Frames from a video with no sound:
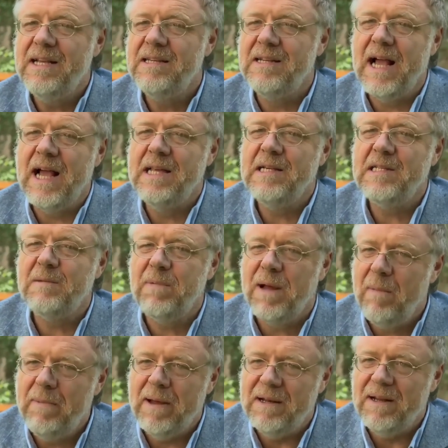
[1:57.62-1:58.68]
a Zionist
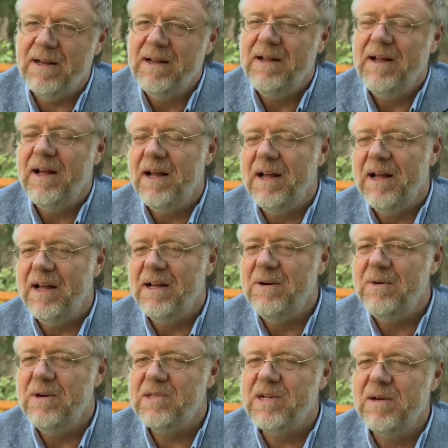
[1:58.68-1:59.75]
puppet uh,
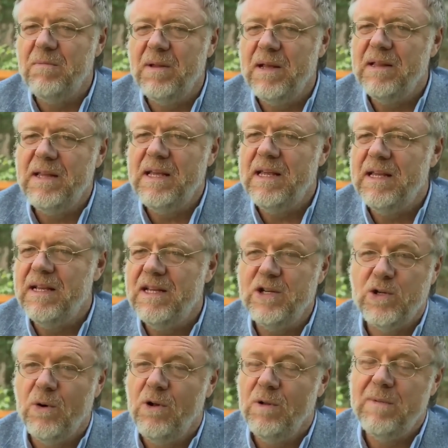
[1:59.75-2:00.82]
who was completely
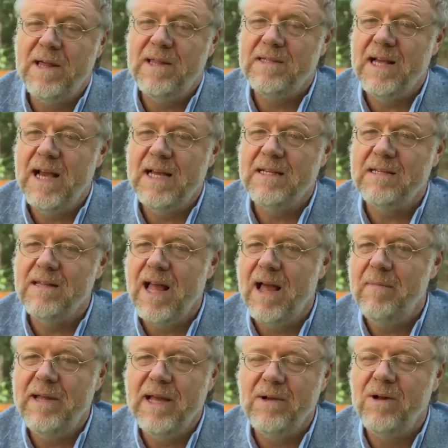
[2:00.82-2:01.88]
controlled by the Zionist
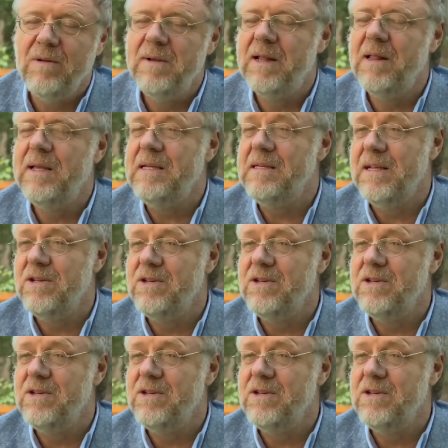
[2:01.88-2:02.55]
lobby on all Middle East